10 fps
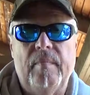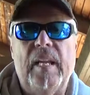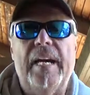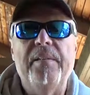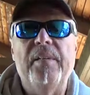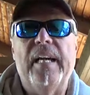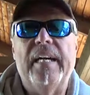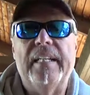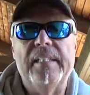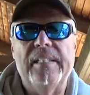I do
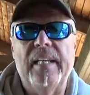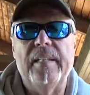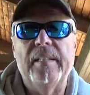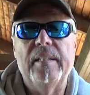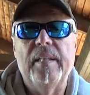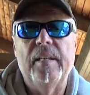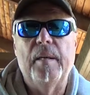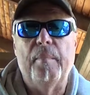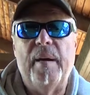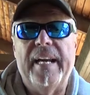not consent
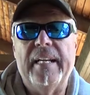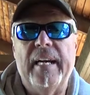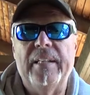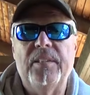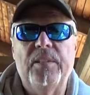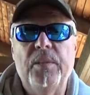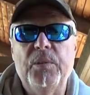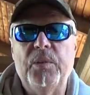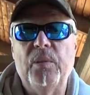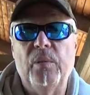my
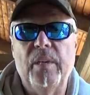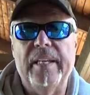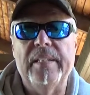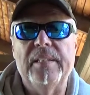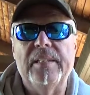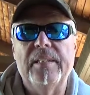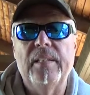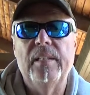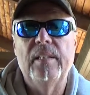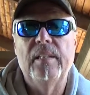constitutional rights
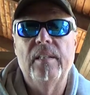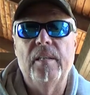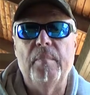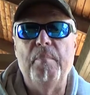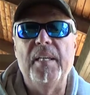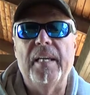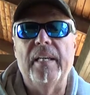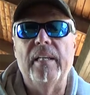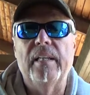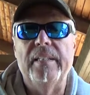being
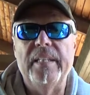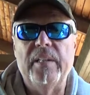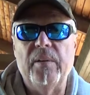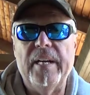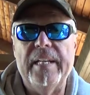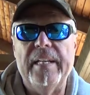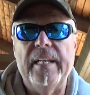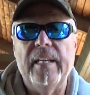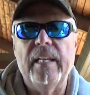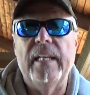degraded,
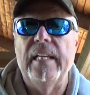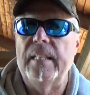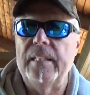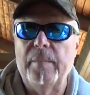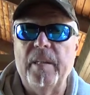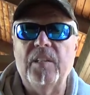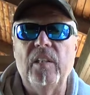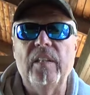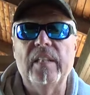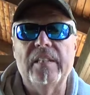
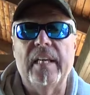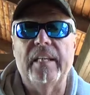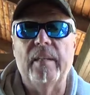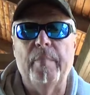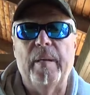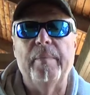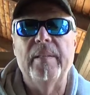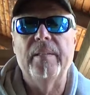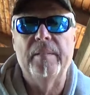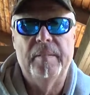especially the Second Amendment.